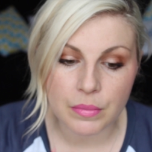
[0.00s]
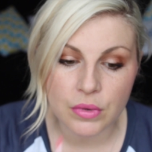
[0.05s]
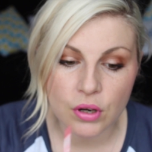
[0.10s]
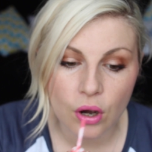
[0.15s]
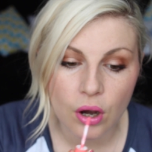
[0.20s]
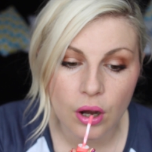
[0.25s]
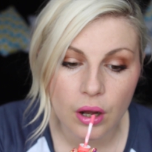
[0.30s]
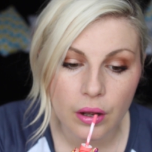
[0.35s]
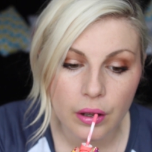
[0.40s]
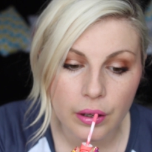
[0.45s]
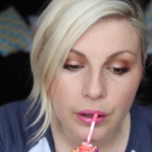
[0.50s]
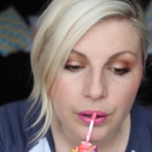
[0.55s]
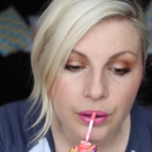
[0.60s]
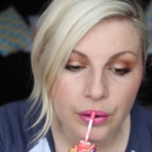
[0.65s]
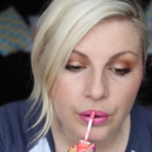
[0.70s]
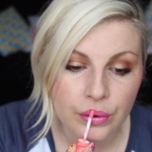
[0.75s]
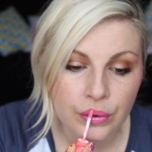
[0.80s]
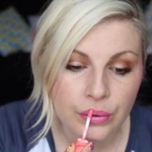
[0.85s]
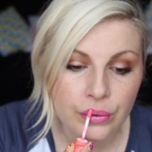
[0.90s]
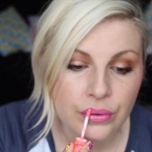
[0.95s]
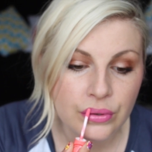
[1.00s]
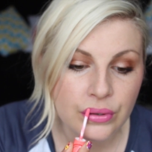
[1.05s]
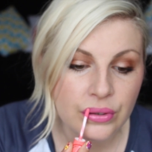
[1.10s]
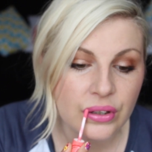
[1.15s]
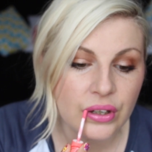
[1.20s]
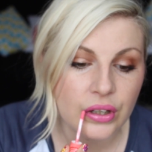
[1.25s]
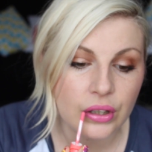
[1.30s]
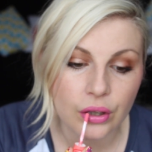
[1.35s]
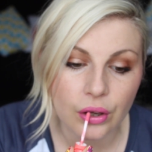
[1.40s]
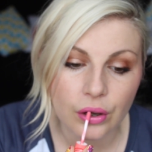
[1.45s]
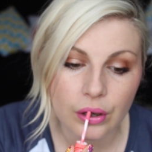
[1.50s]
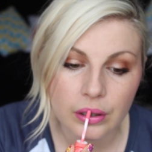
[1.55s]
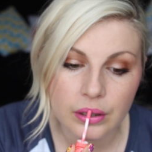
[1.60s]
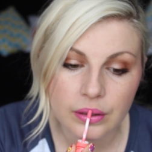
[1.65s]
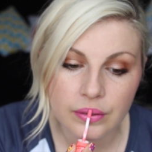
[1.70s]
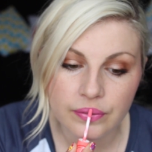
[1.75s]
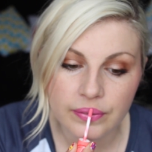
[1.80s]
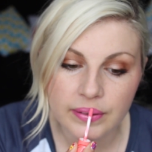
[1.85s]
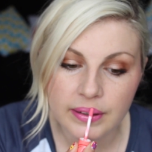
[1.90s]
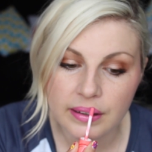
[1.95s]
I'm not a huge
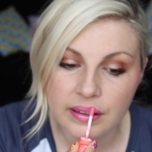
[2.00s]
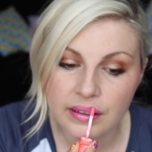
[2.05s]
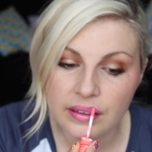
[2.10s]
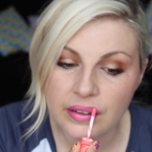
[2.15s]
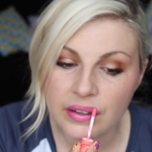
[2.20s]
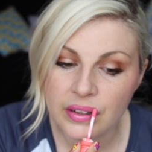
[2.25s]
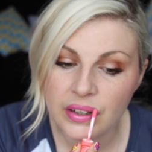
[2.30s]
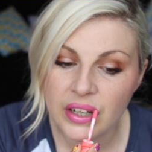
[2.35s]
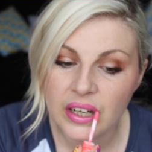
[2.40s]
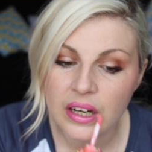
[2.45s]
gloss fan.